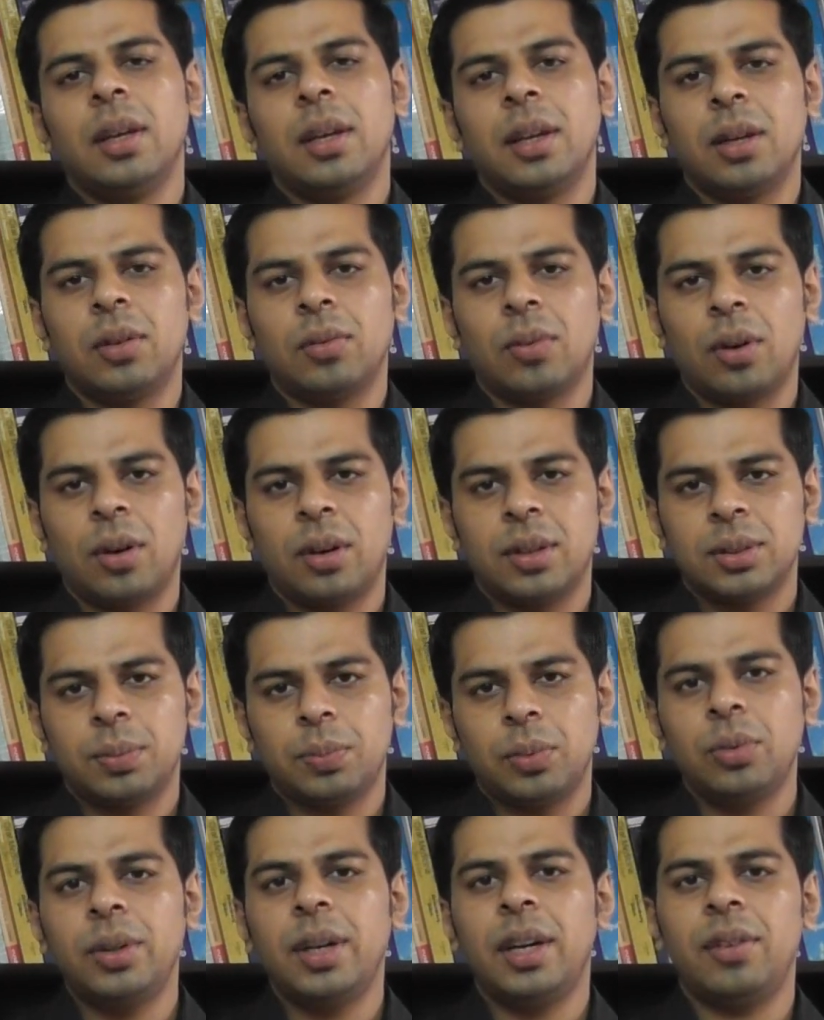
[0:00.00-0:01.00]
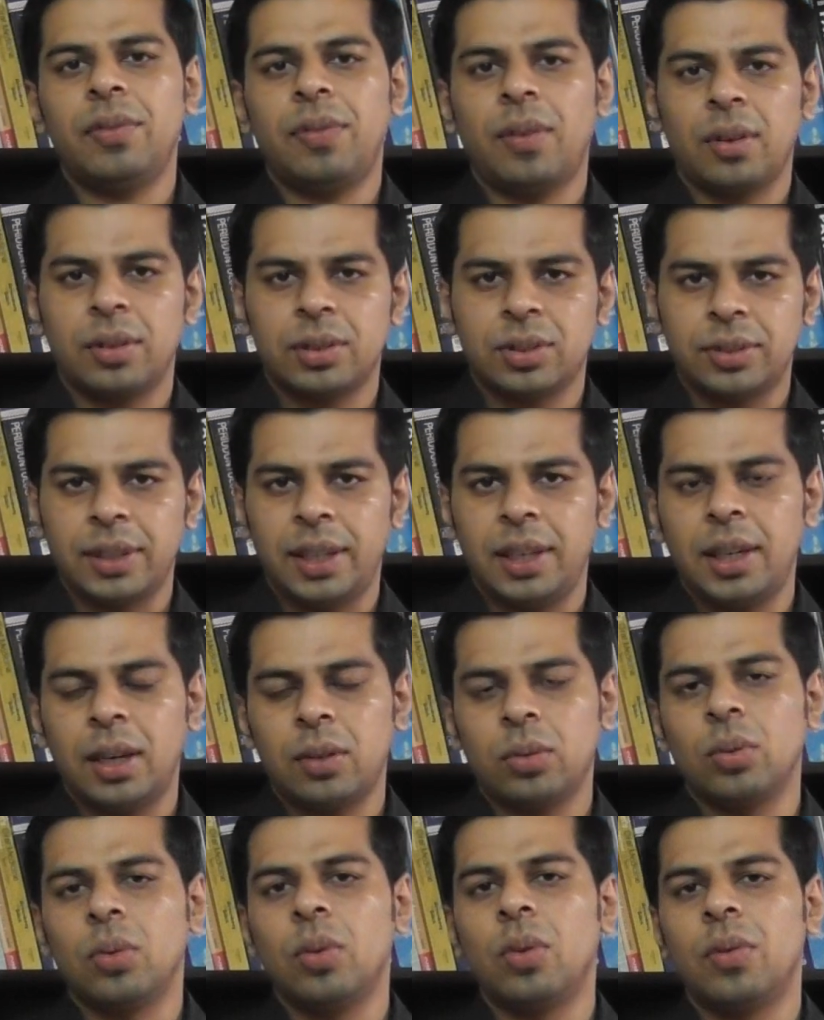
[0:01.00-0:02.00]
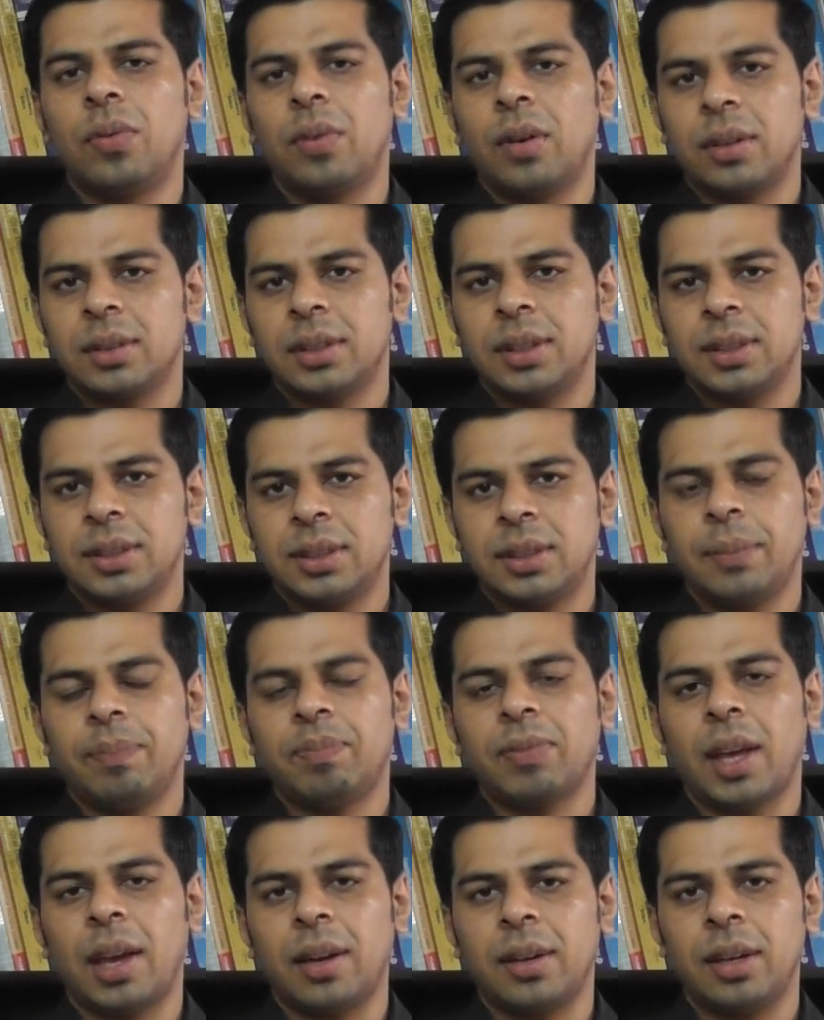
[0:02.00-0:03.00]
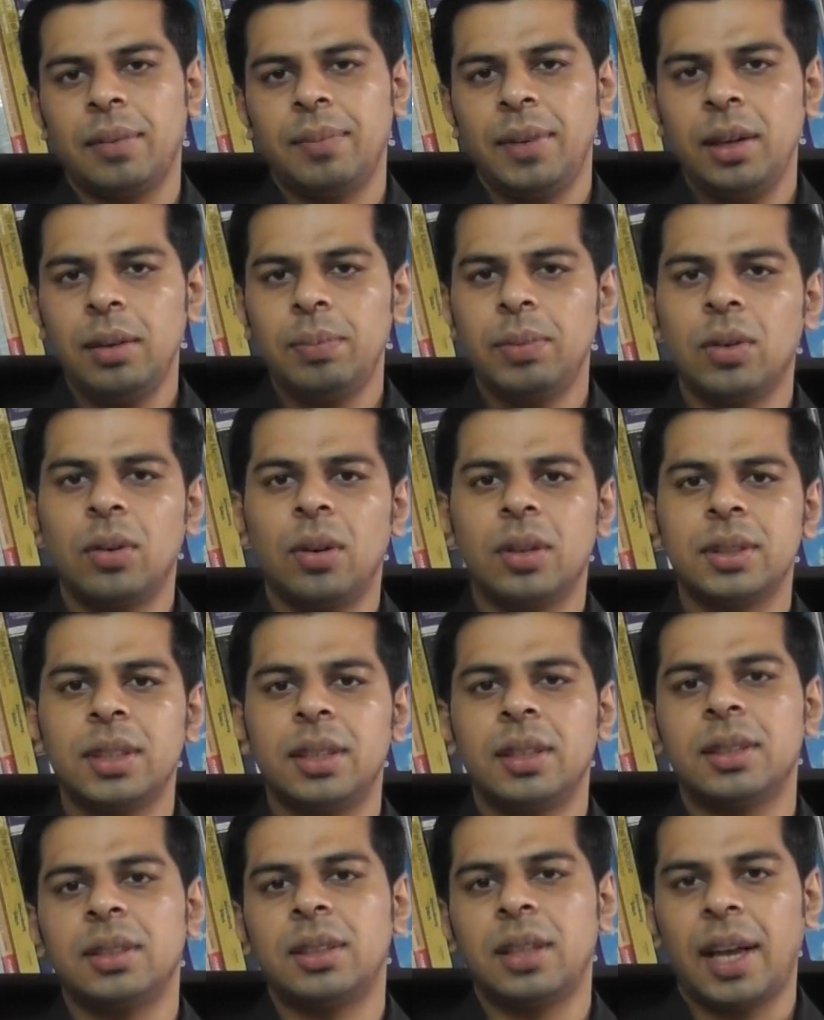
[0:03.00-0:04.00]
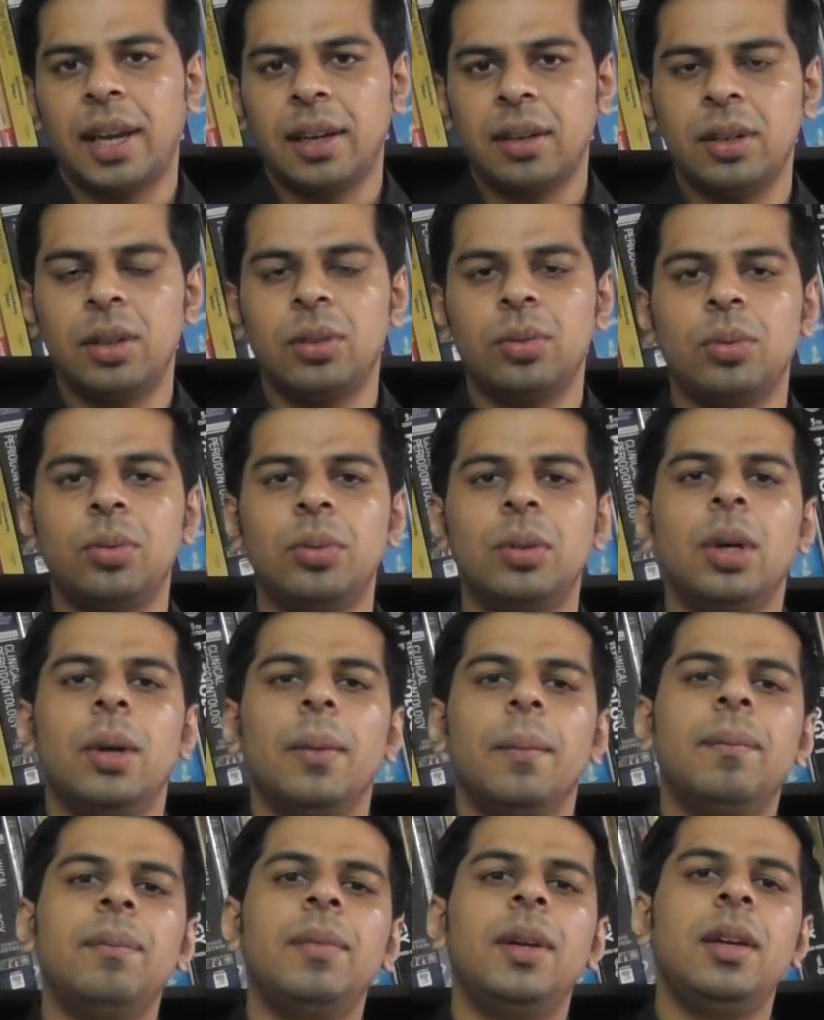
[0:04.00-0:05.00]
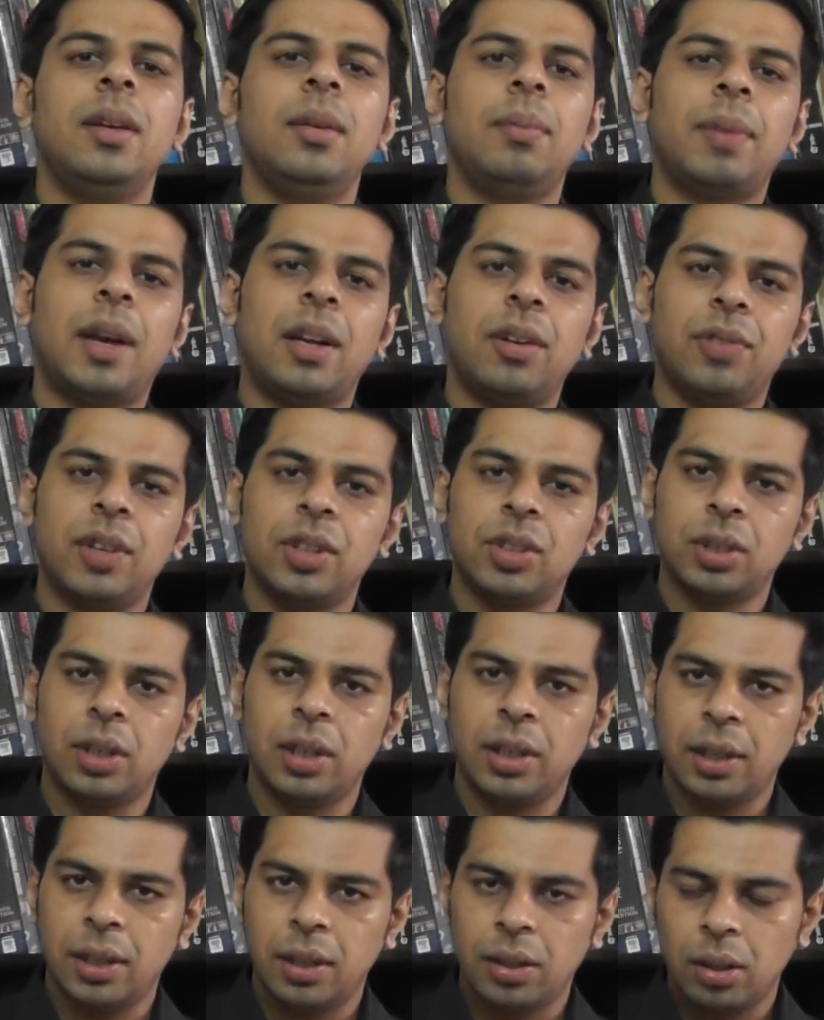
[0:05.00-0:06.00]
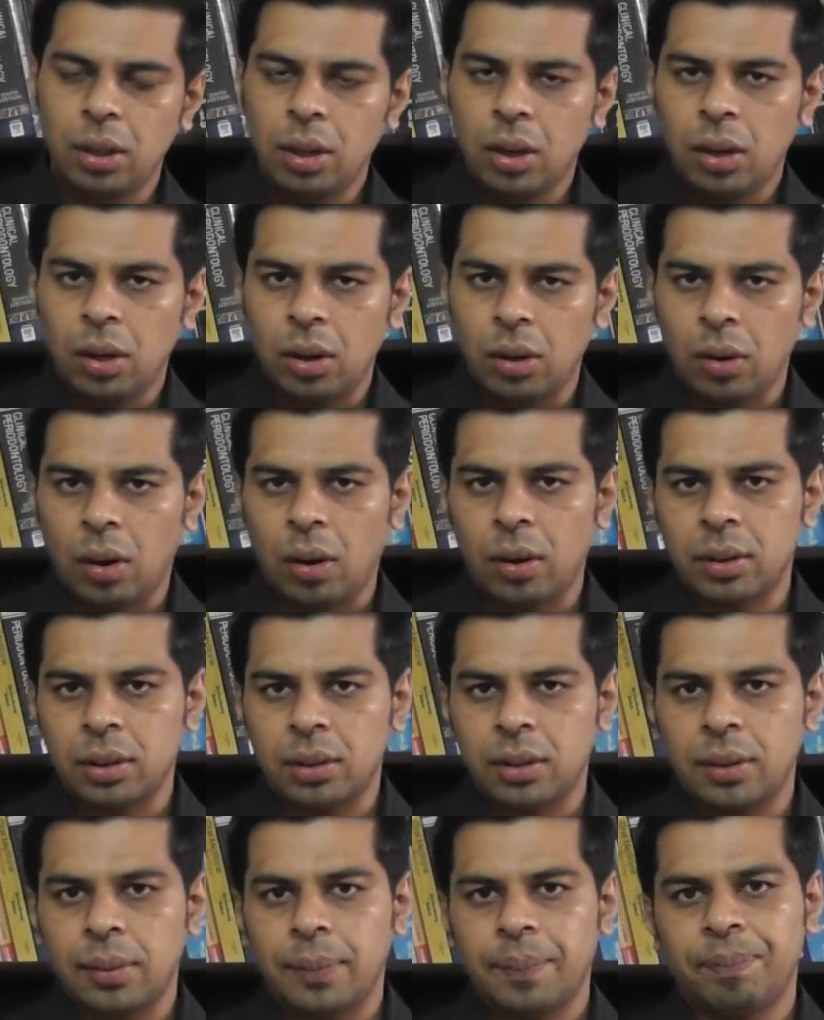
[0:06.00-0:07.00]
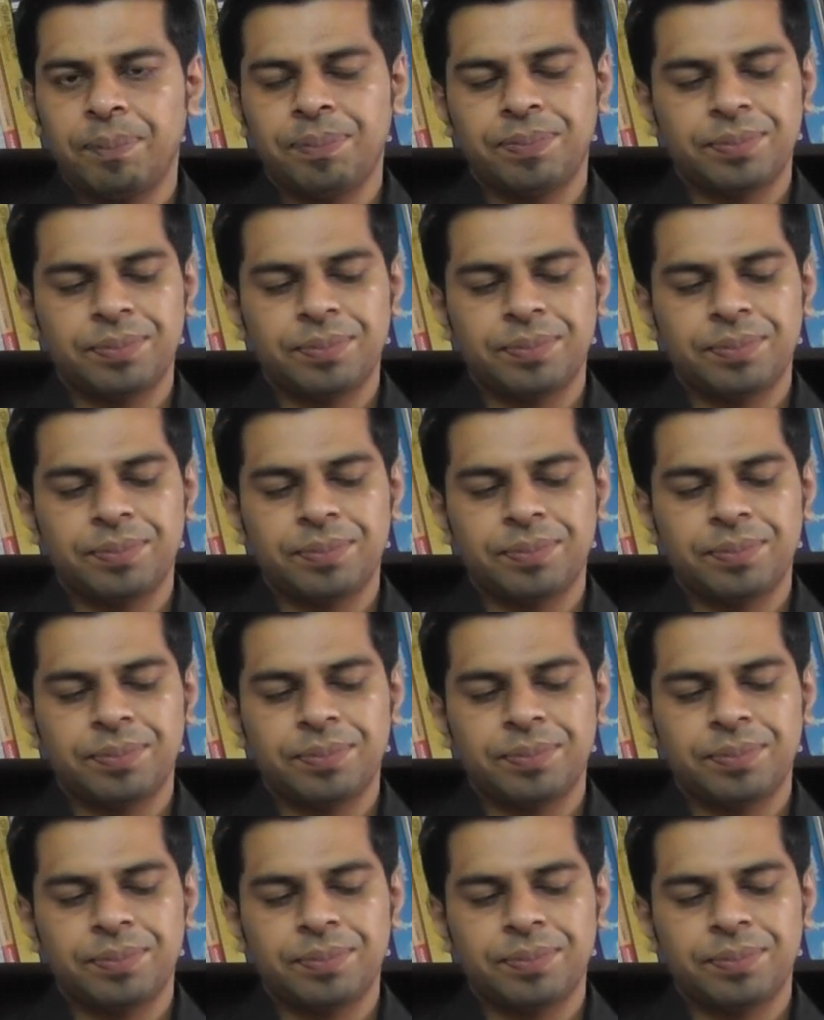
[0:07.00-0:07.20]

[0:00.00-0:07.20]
it was prudent for Australia to go for this agreement because it is likely to be beneficial in long term.